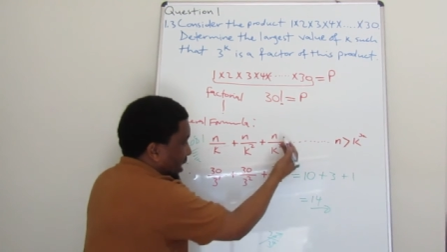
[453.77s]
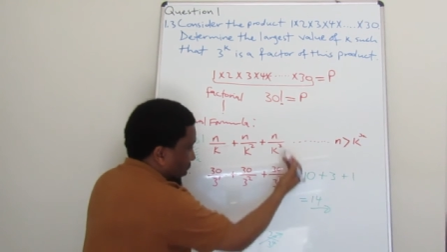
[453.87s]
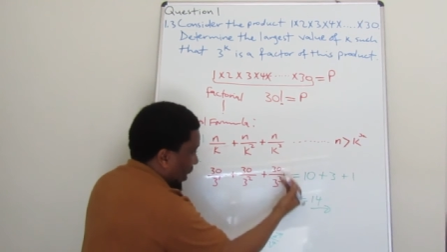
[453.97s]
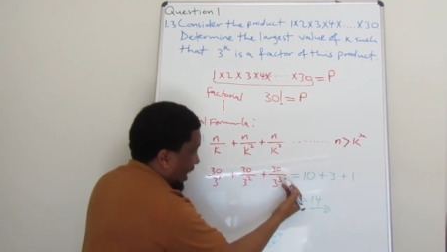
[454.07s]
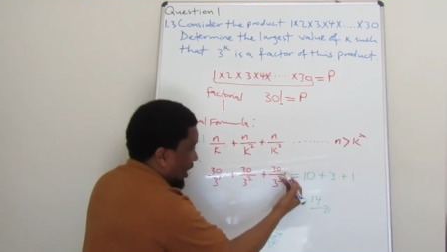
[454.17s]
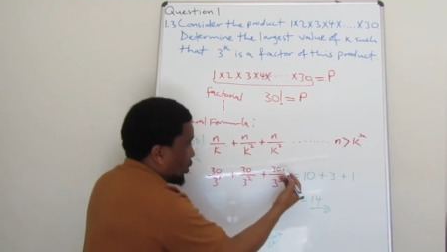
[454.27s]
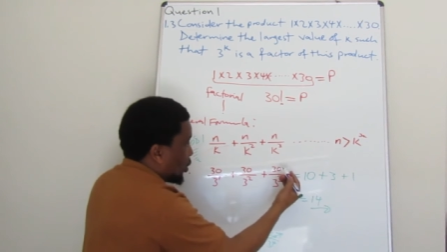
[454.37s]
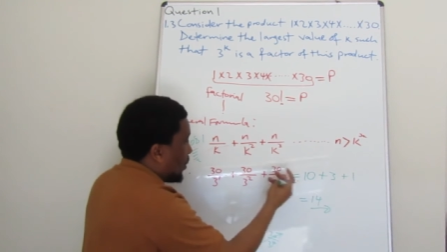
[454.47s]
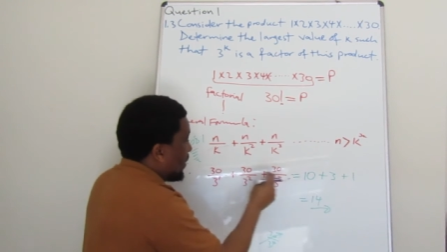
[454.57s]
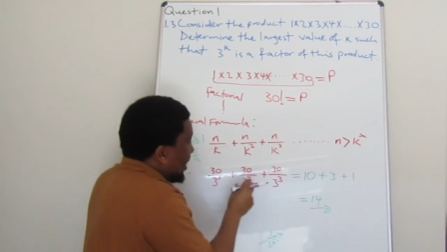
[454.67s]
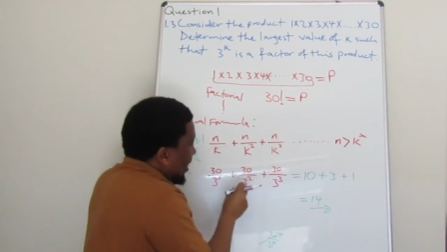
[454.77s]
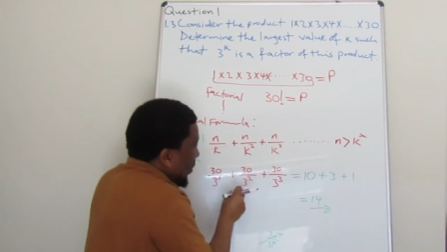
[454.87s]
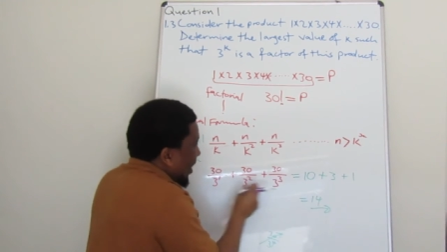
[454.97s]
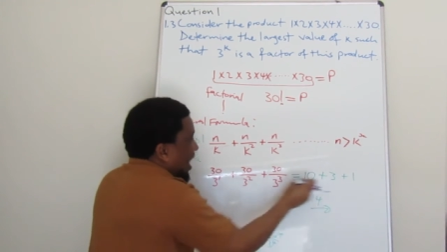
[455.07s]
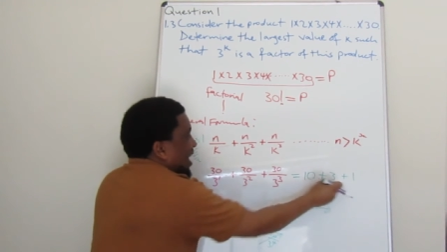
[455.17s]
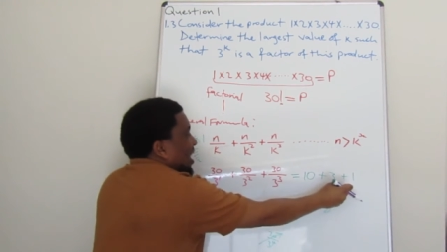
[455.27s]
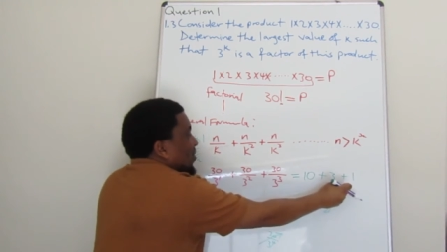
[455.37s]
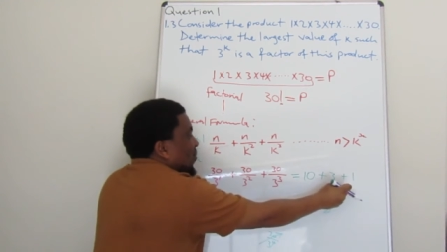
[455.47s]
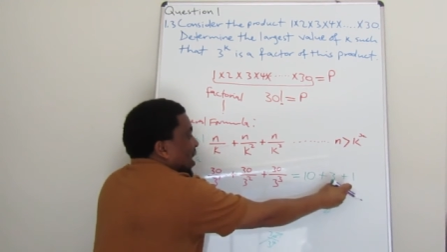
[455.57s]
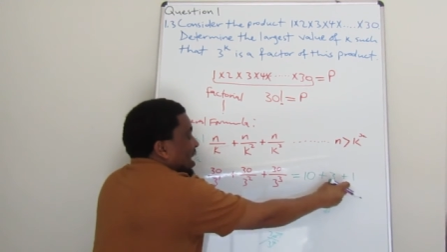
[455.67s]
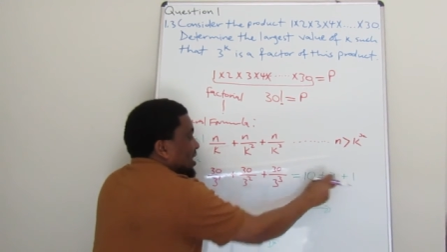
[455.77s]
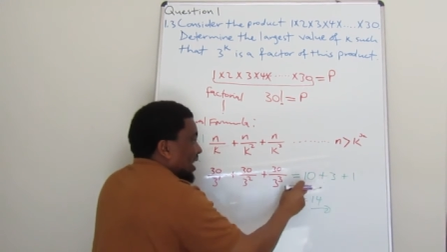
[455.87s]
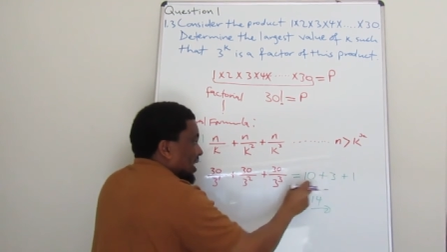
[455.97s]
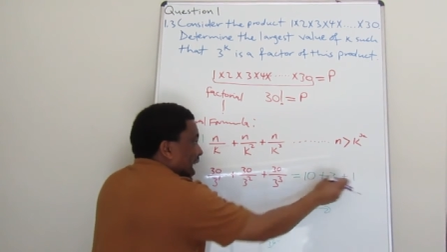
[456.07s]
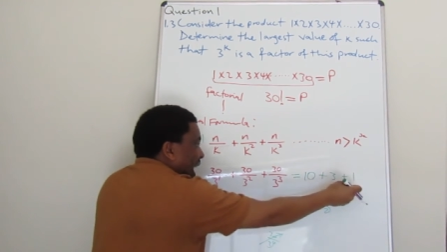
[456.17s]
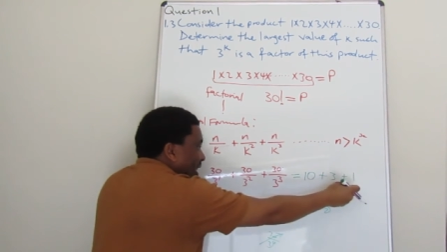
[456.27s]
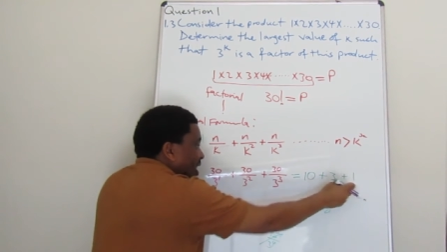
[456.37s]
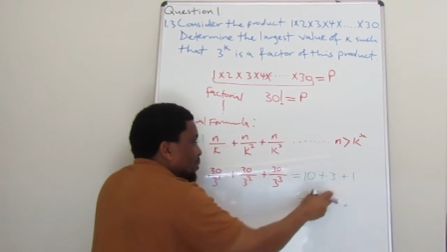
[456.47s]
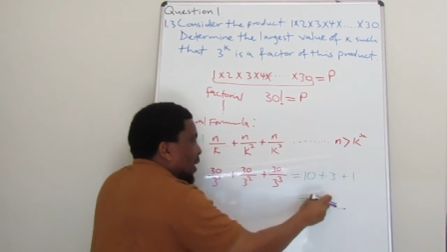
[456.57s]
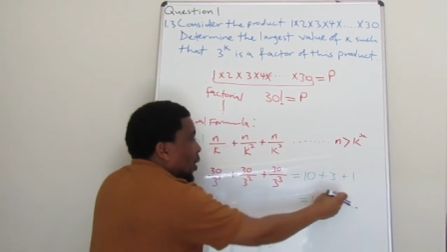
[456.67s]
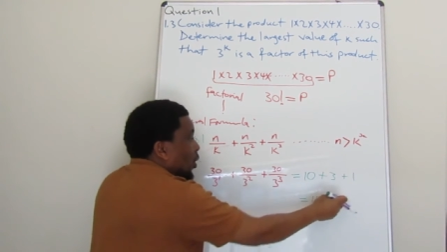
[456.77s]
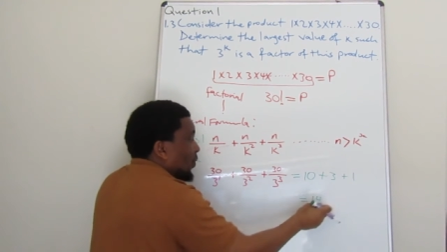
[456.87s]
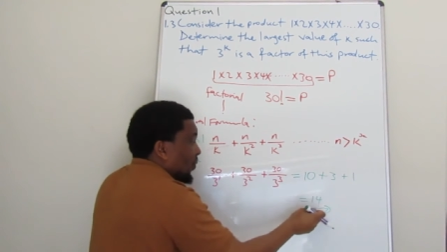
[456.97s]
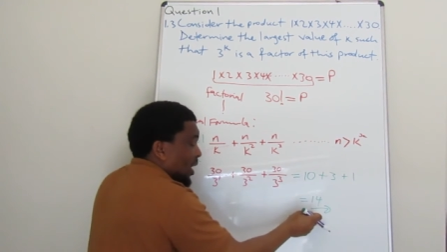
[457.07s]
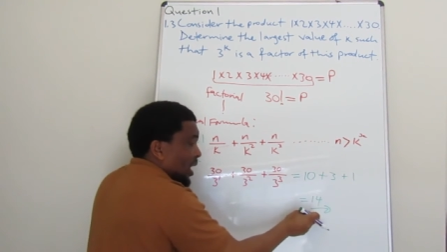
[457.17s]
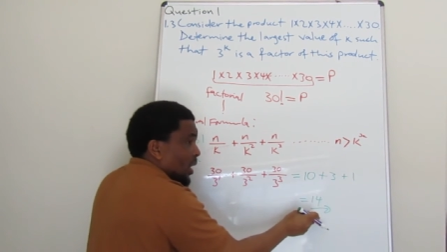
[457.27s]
Then I stop. Then I can find that highest power of